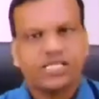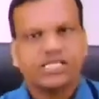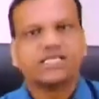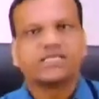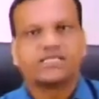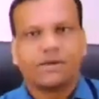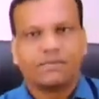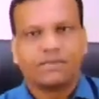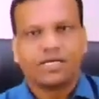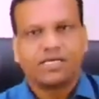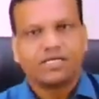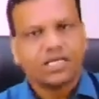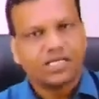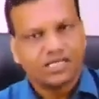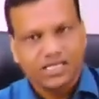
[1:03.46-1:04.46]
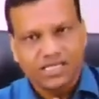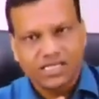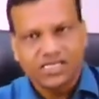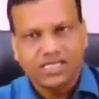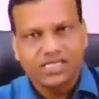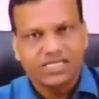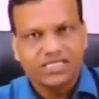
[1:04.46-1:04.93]
the receptor, the three
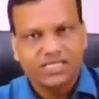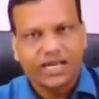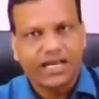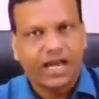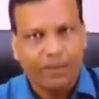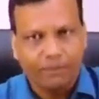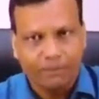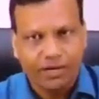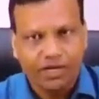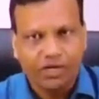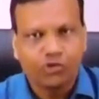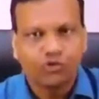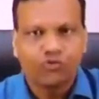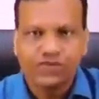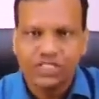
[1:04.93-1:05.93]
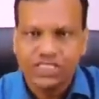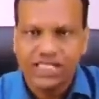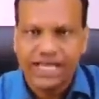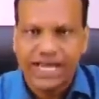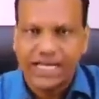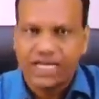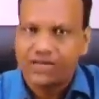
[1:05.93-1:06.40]
things can happen due to which the
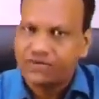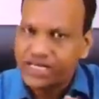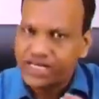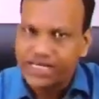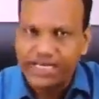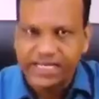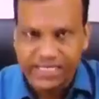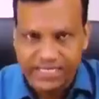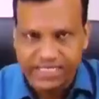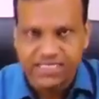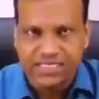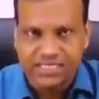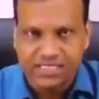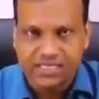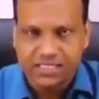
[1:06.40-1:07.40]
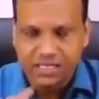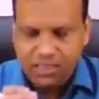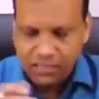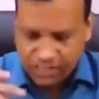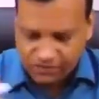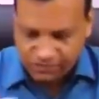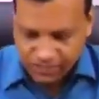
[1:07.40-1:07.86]
activity decreases.
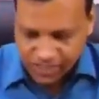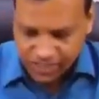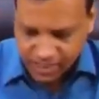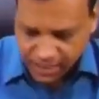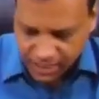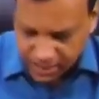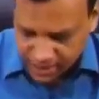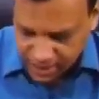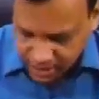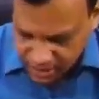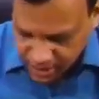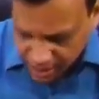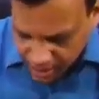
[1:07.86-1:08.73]
The first thing is